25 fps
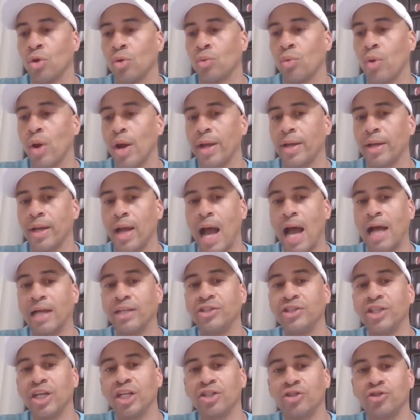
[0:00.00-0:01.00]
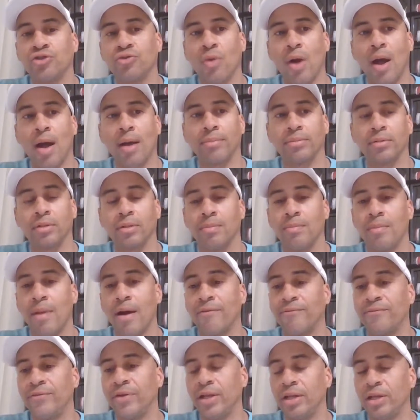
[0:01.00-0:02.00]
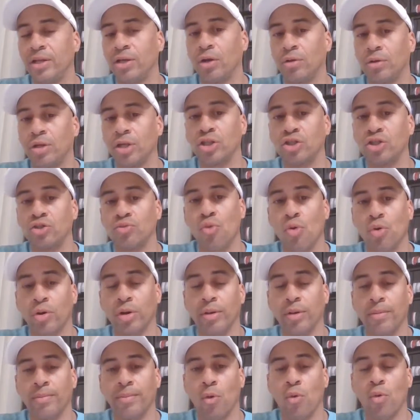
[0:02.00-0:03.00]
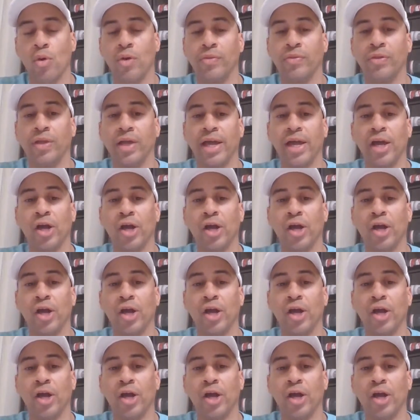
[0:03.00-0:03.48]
right? I just dropped my video this morning on the